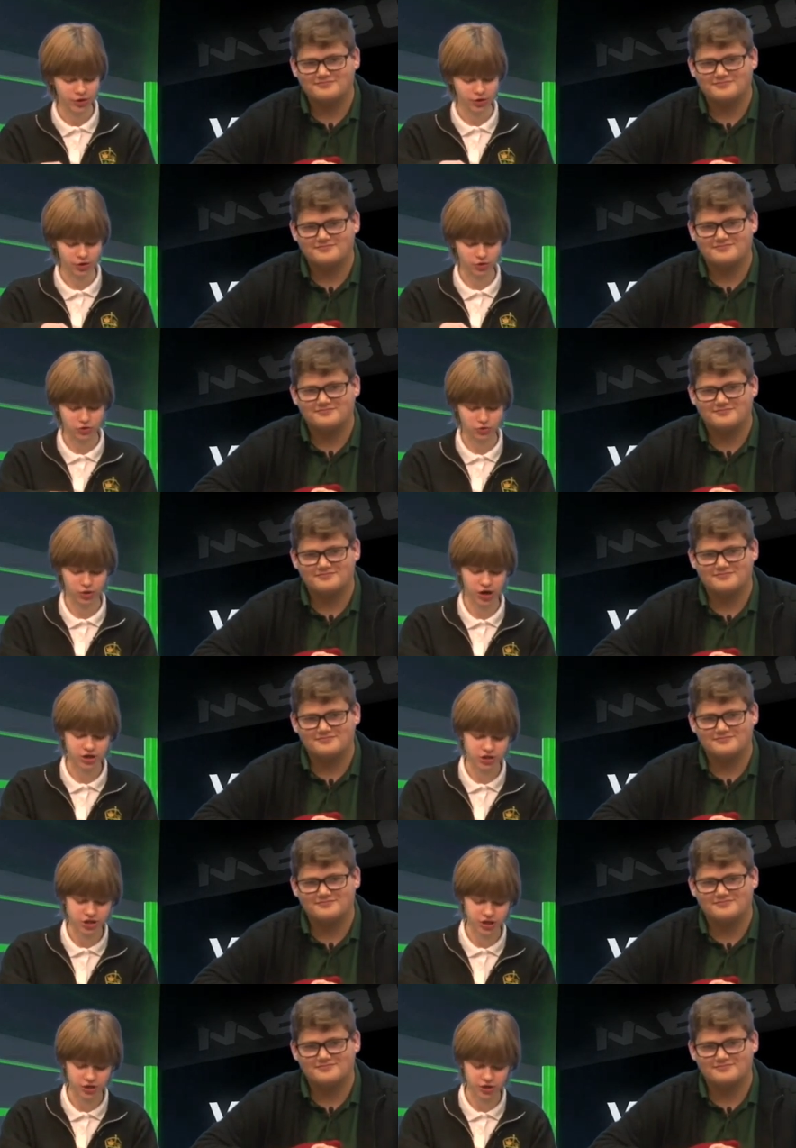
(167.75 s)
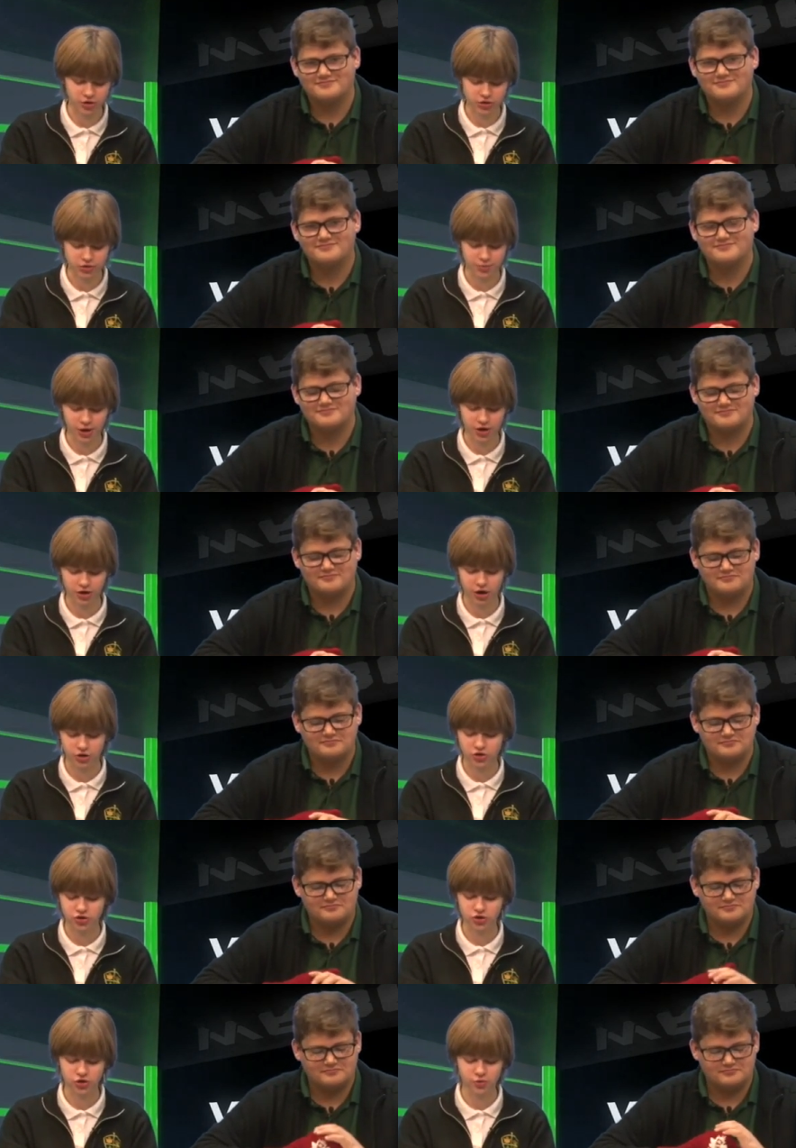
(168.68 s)
Speaker 1: Coach Rachi and Coach Mark are
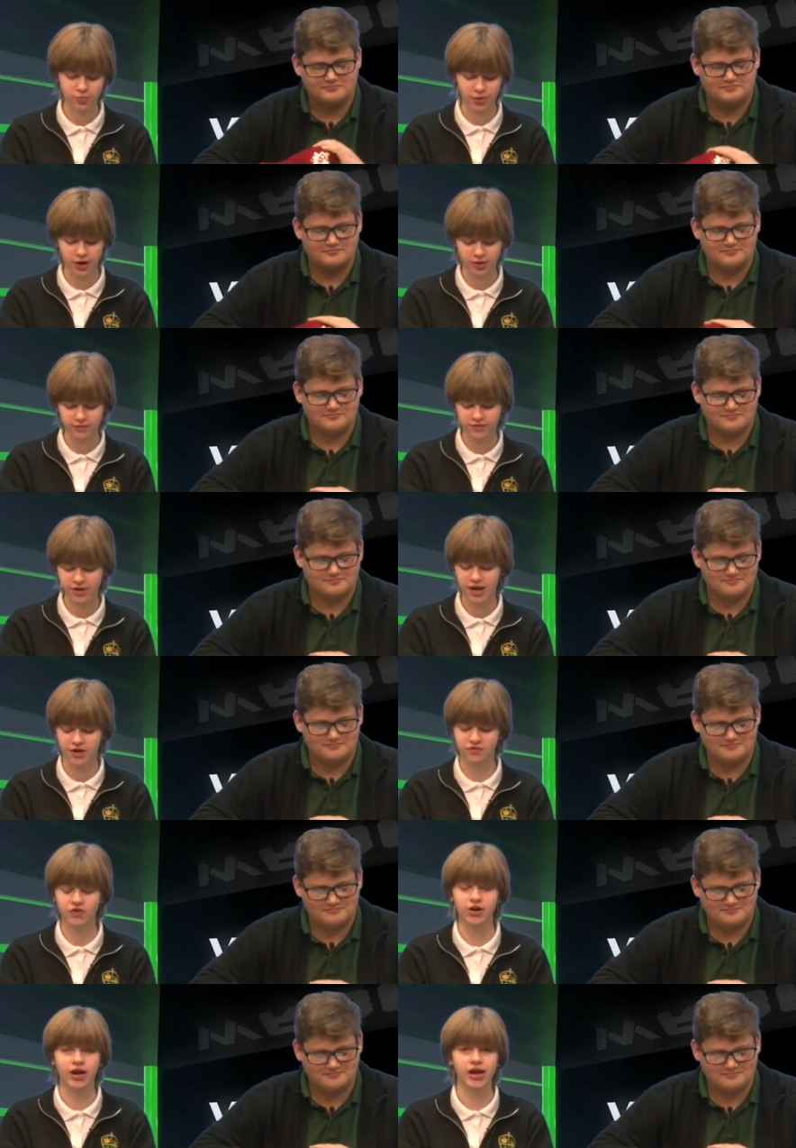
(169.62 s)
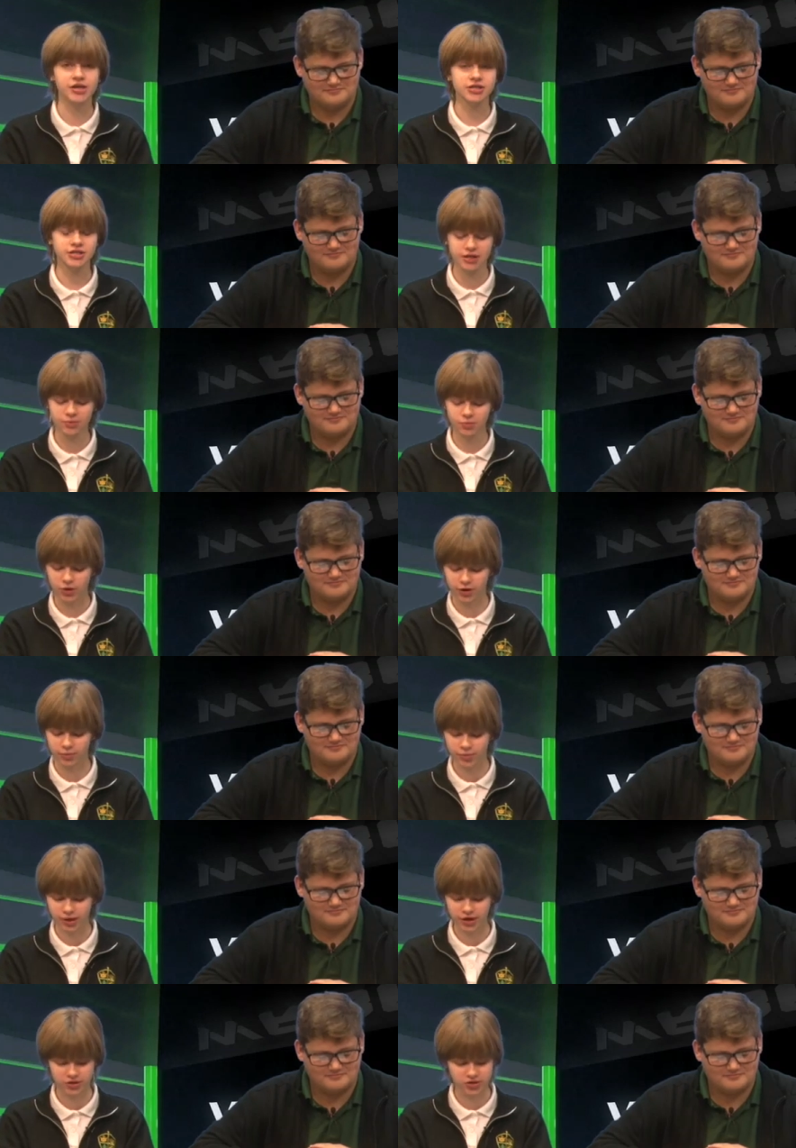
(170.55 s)
so proud of the effort and teamwork
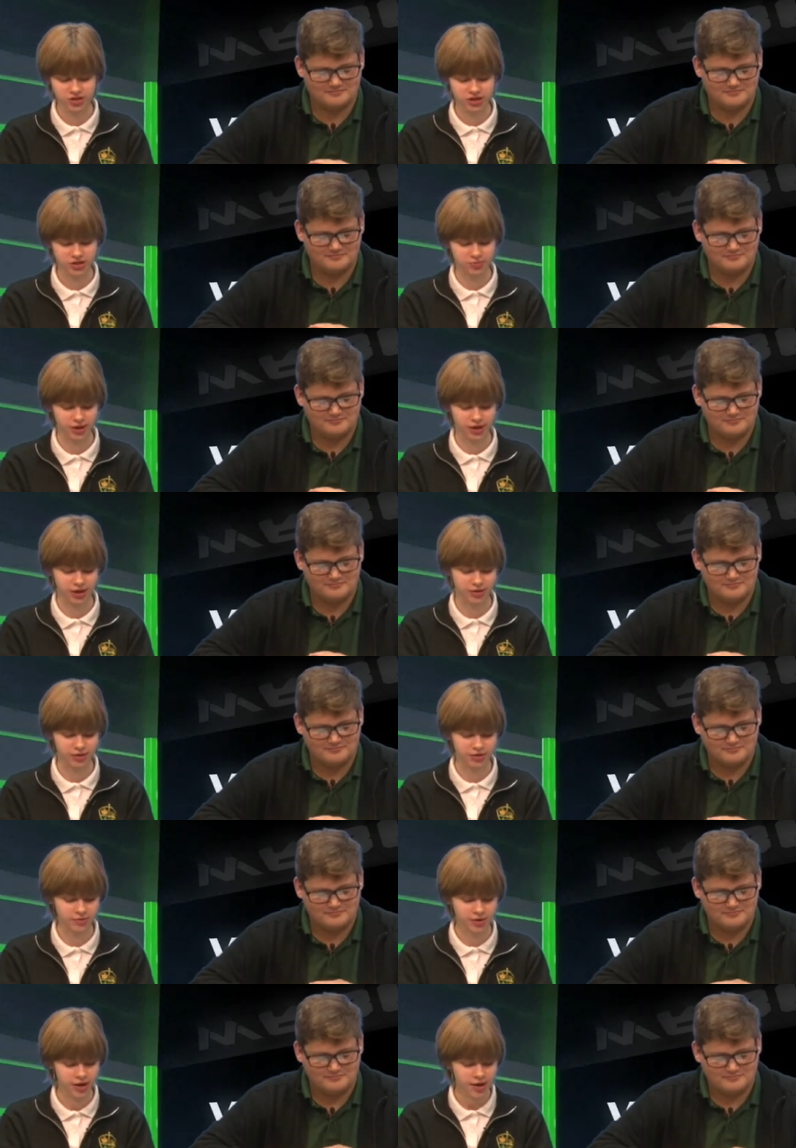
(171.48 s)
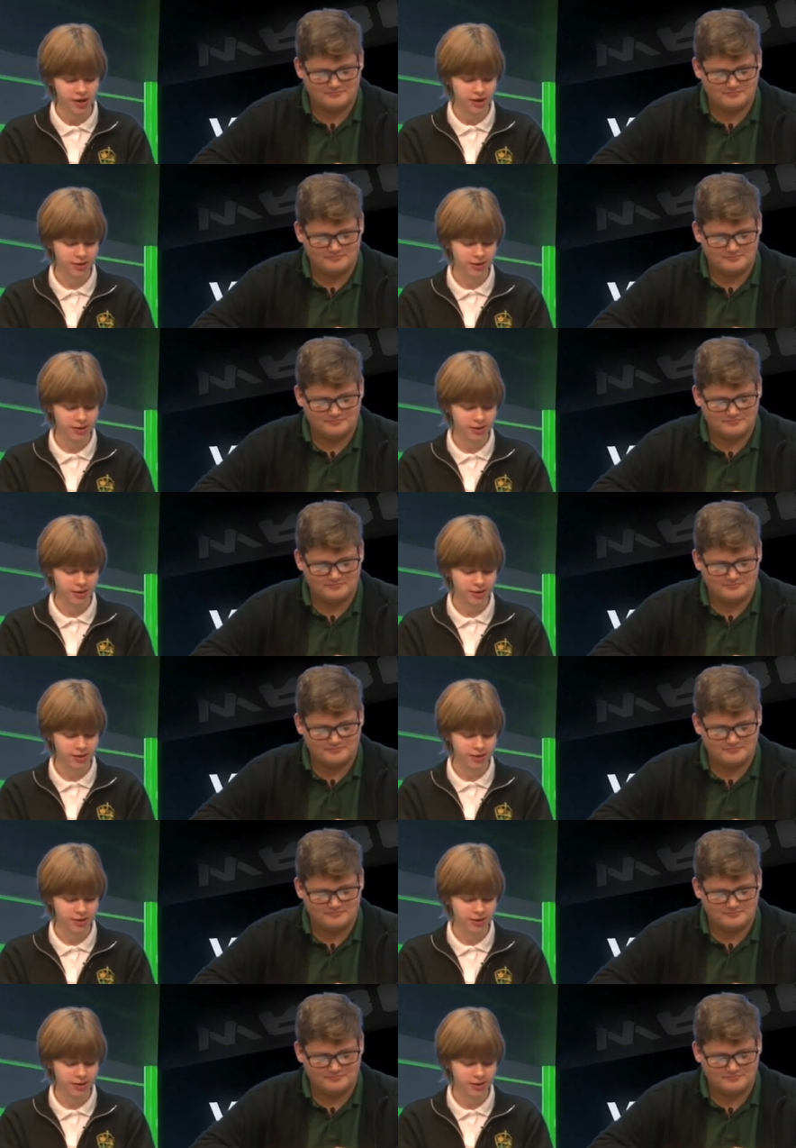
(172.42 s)
players displayed. A